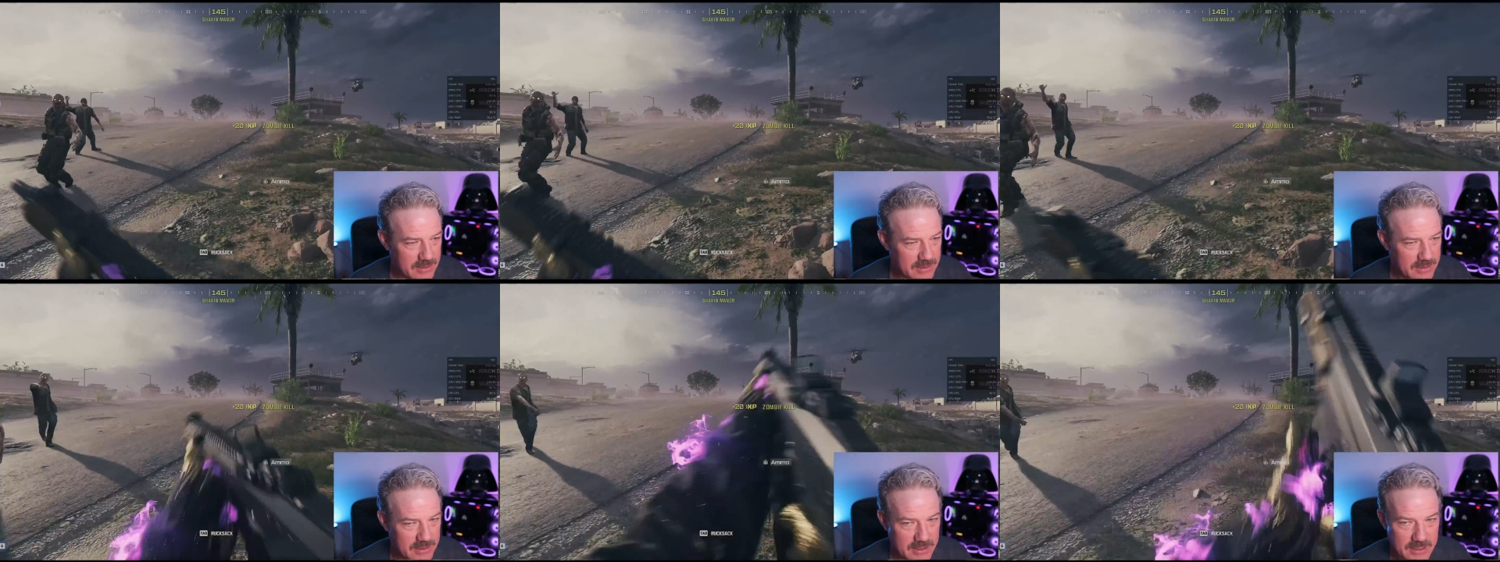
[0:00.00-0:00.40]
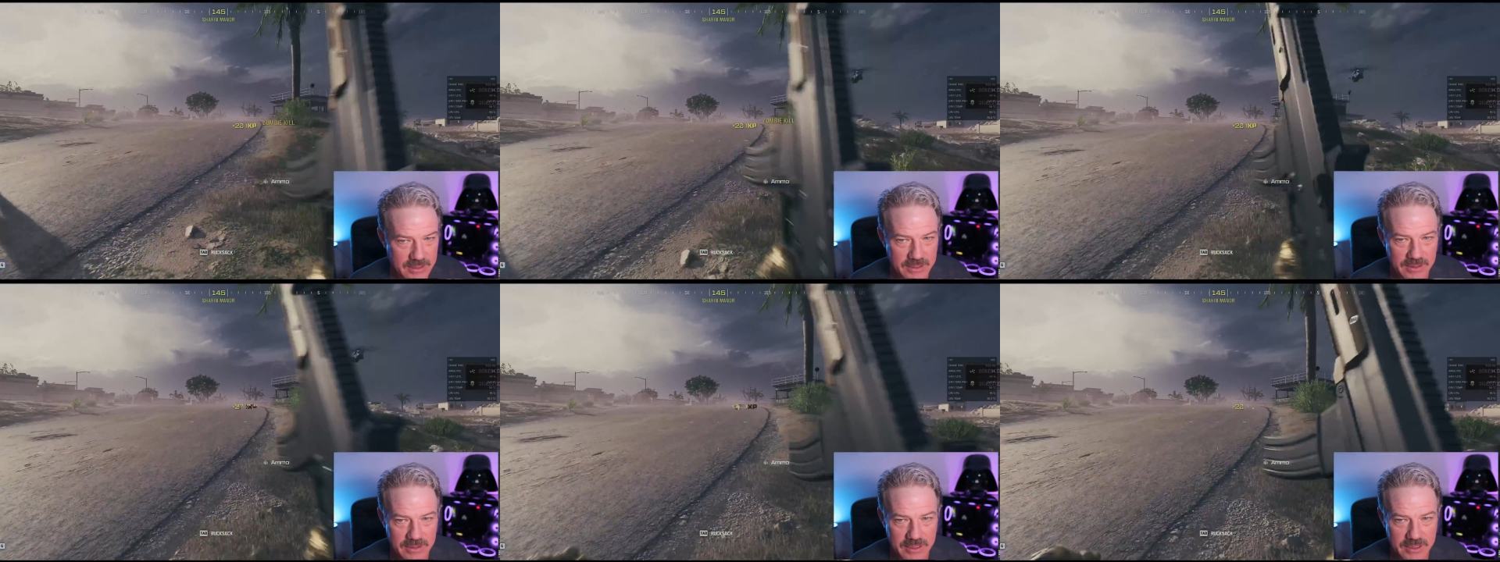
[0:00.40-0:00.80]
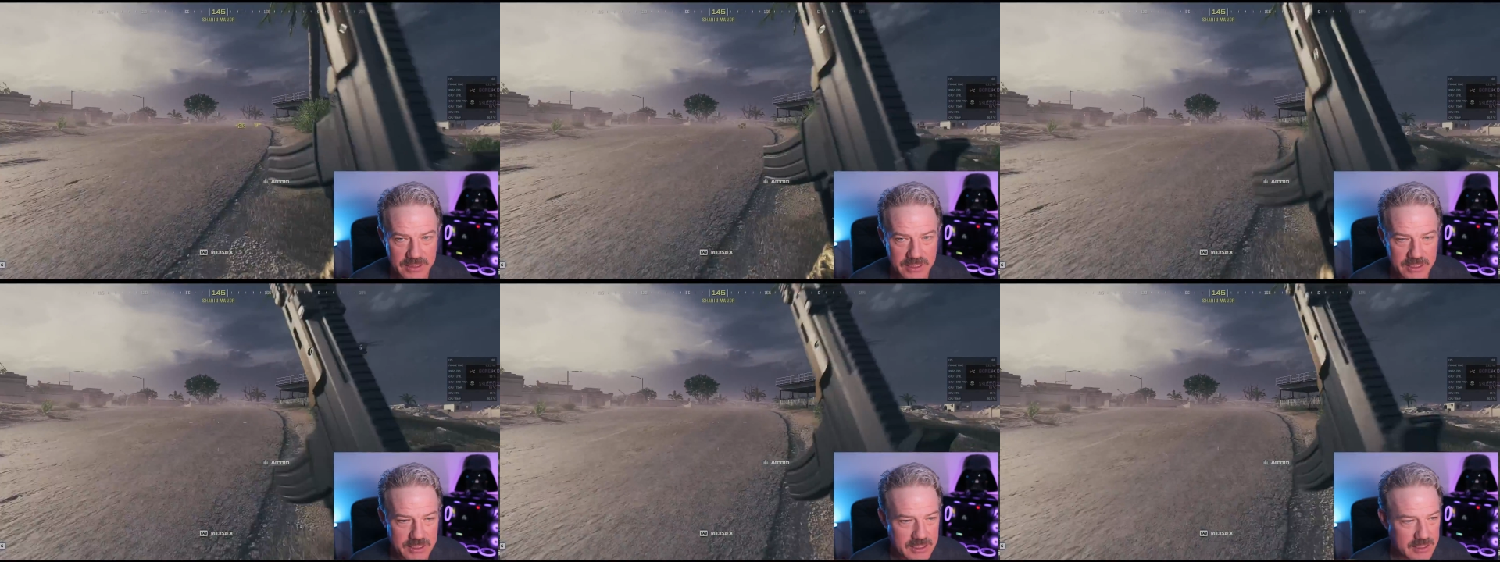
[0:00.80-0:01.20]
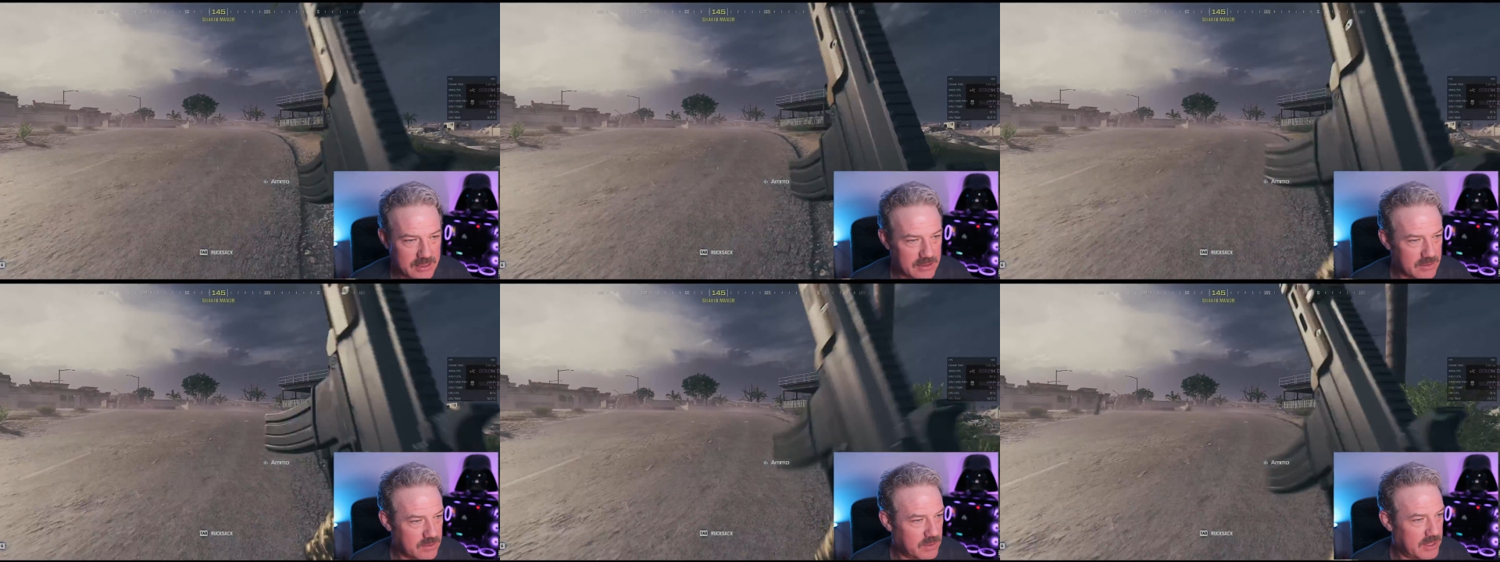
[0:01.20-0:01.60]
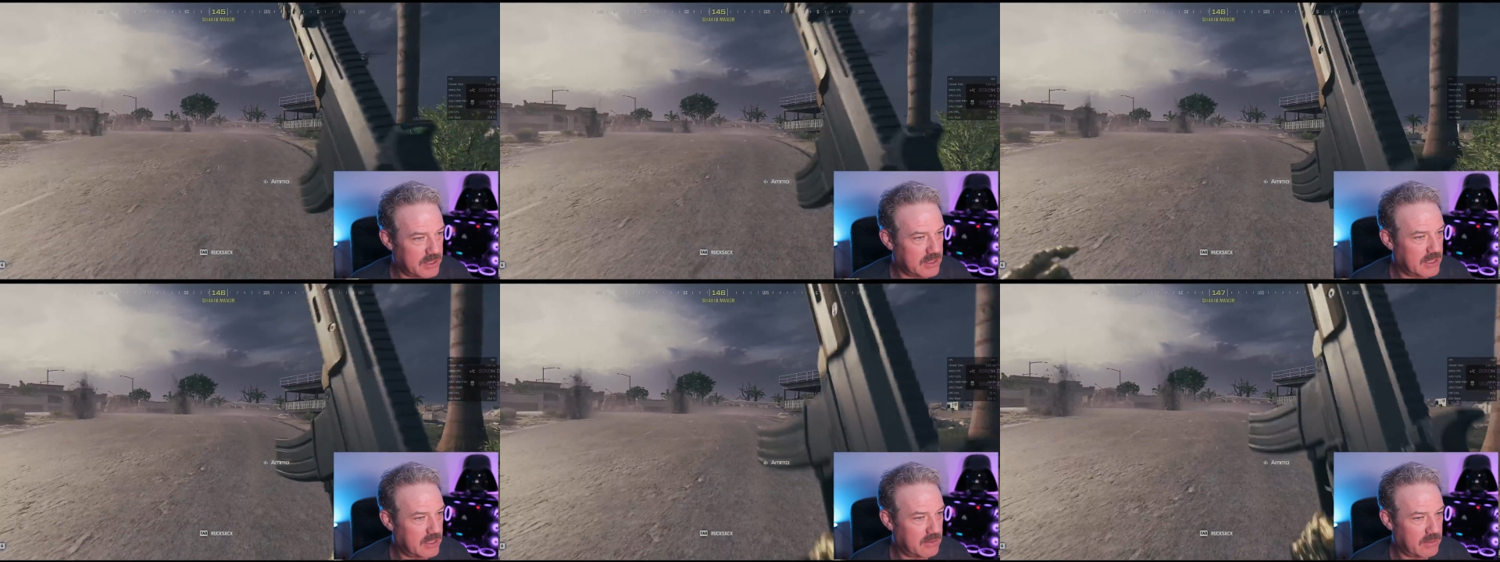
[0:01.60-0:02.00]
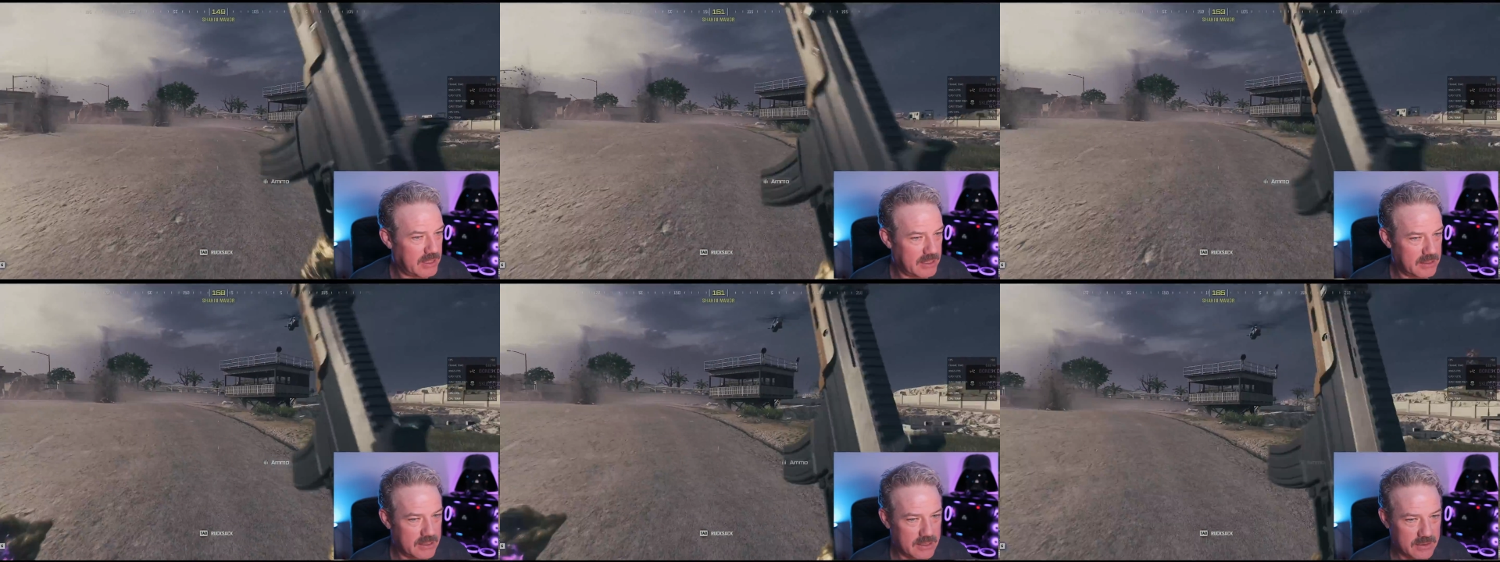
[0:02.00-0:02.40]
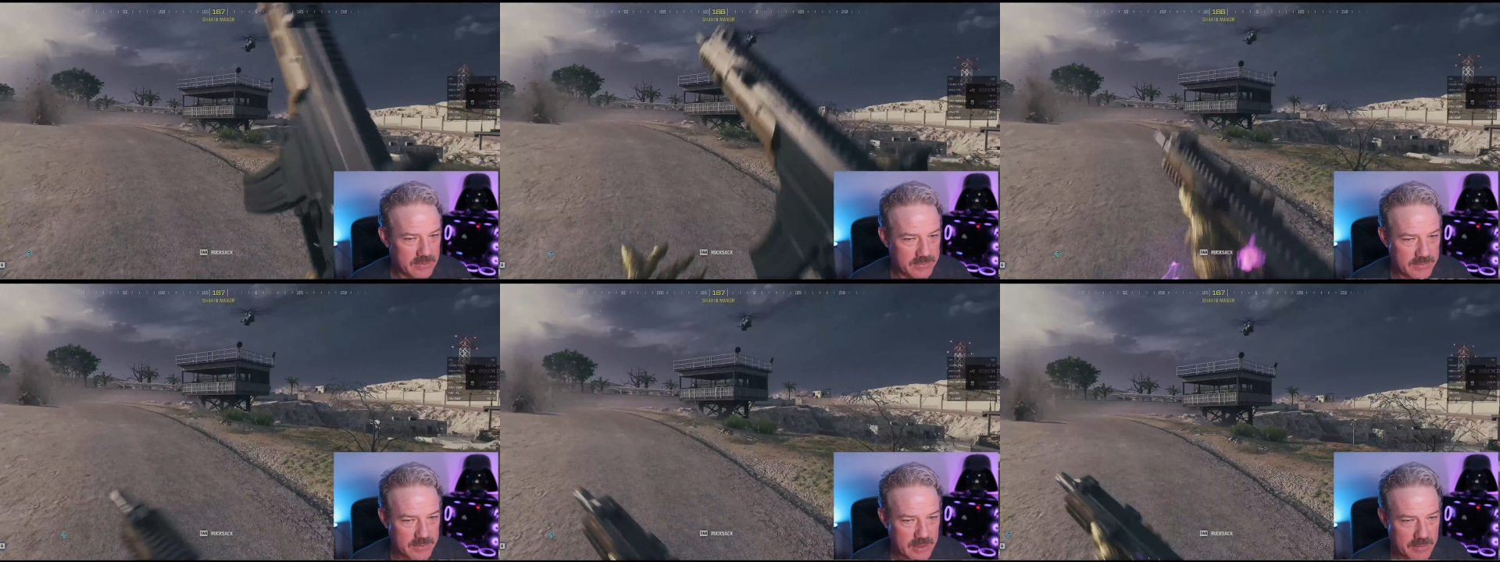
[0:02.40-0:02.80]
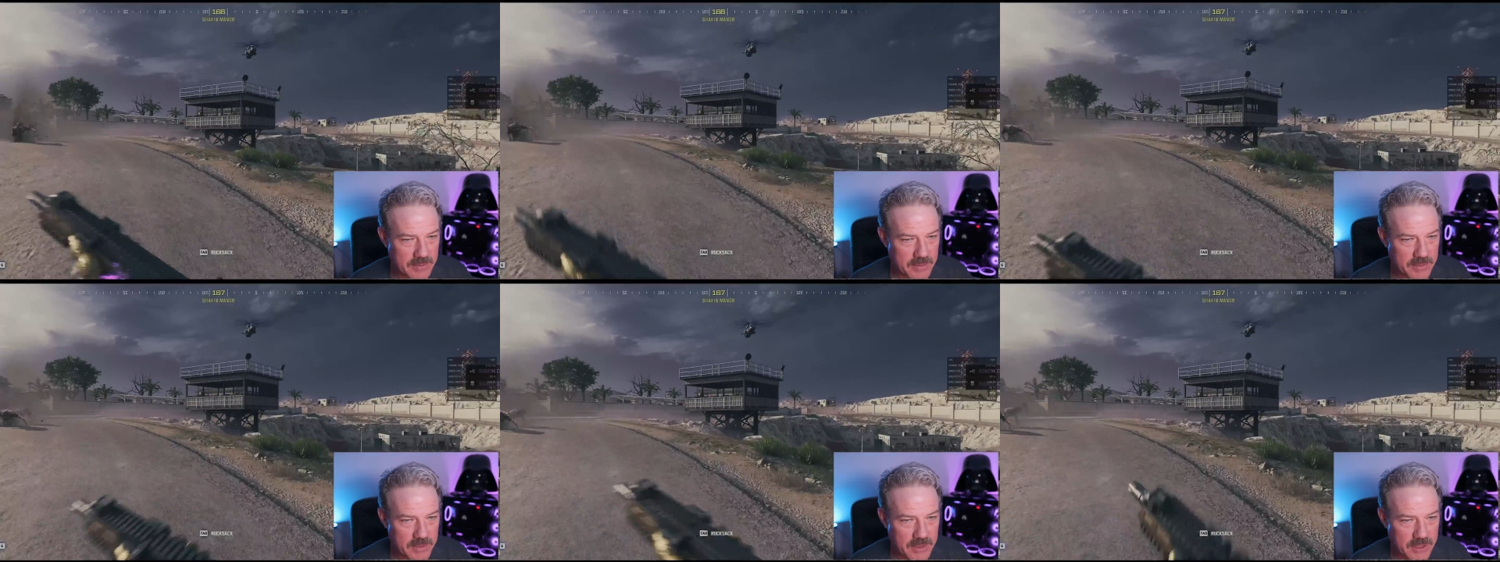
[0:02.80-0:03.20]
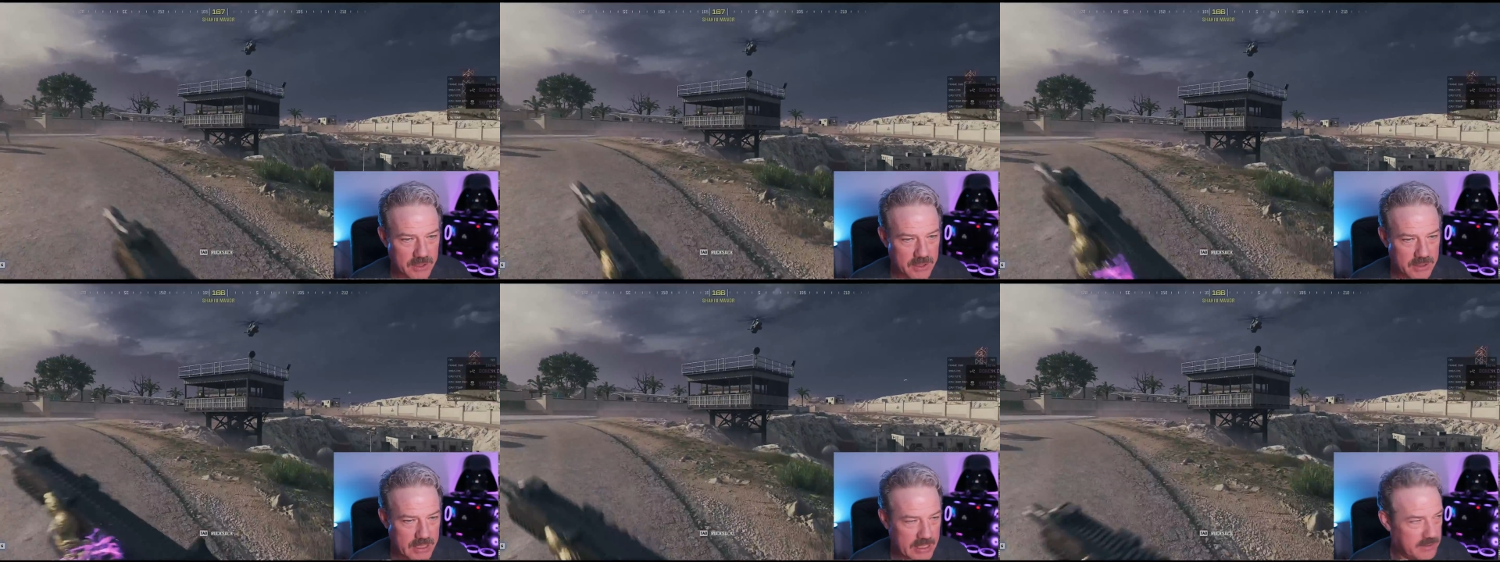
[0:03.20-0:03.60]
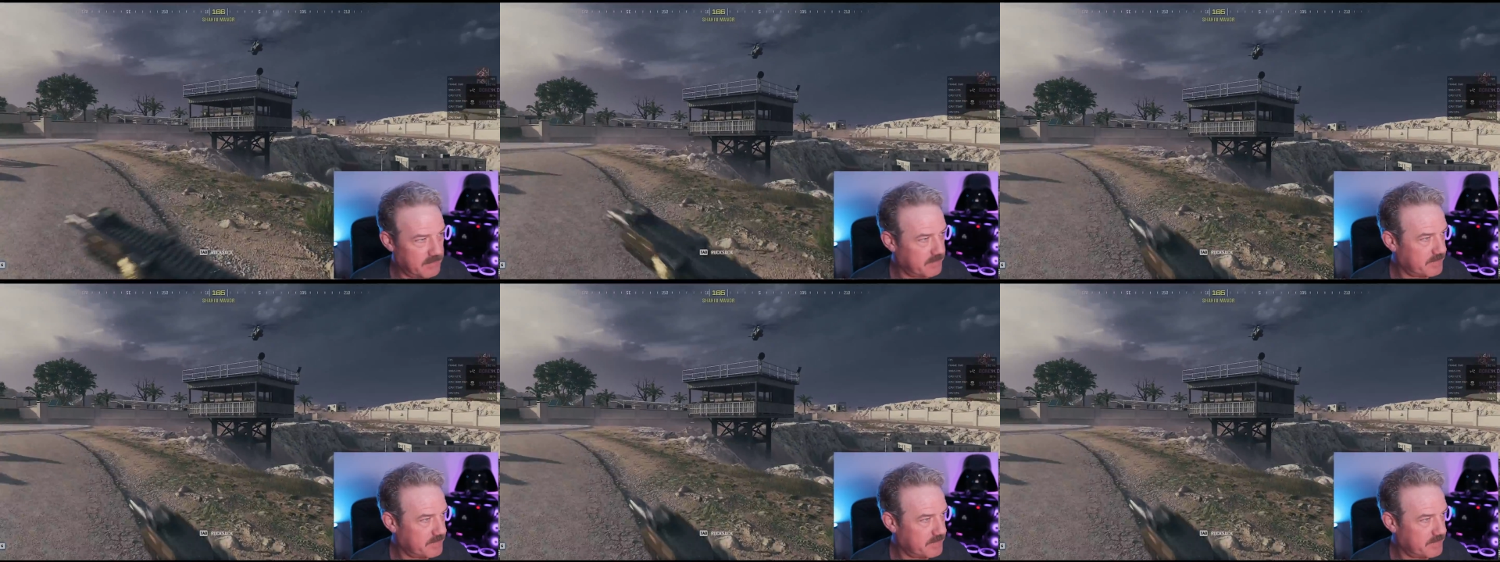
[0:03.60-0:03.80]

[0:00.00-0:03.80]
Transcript: I clearly just didn't quite get it right. So I'm going to be working on that.